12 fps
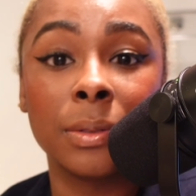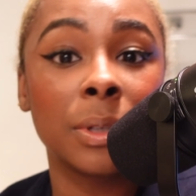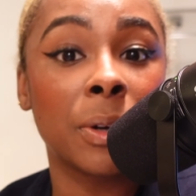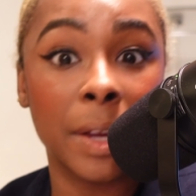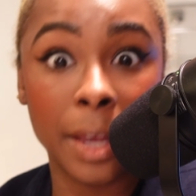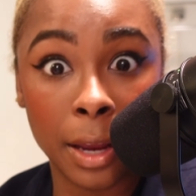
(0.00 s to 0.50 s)

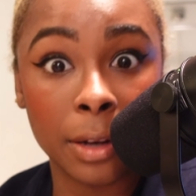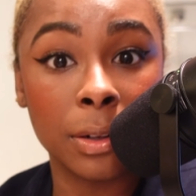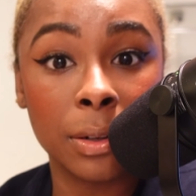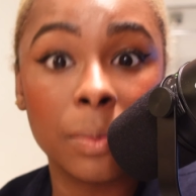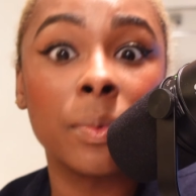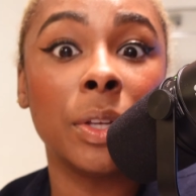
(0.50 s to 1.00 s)

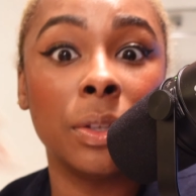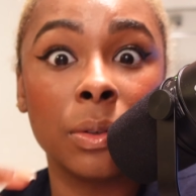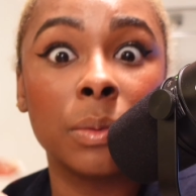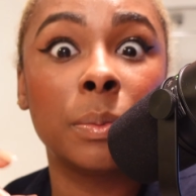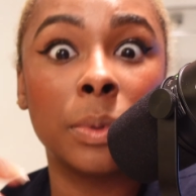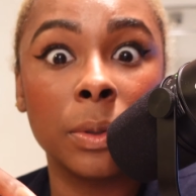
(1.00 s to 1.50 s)
created when
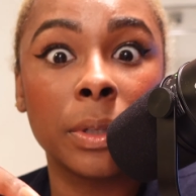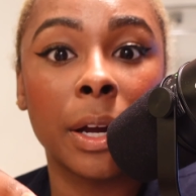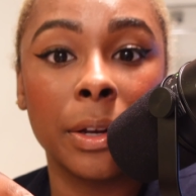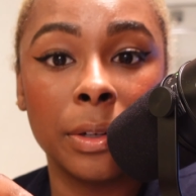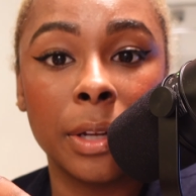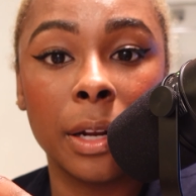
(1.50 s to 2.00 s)
you pulled
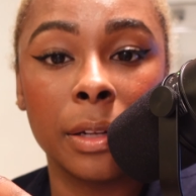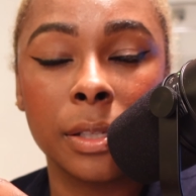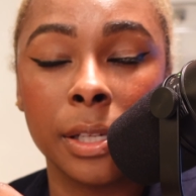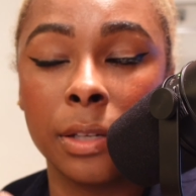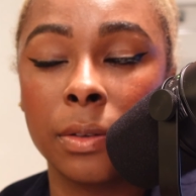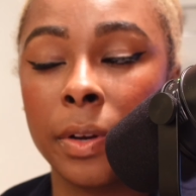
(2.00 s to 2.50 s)
out your data
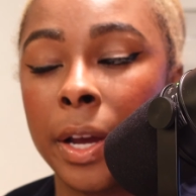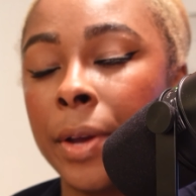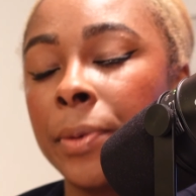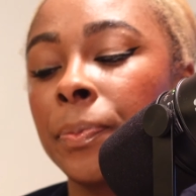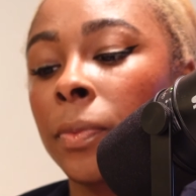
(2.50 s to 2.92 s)
set, right?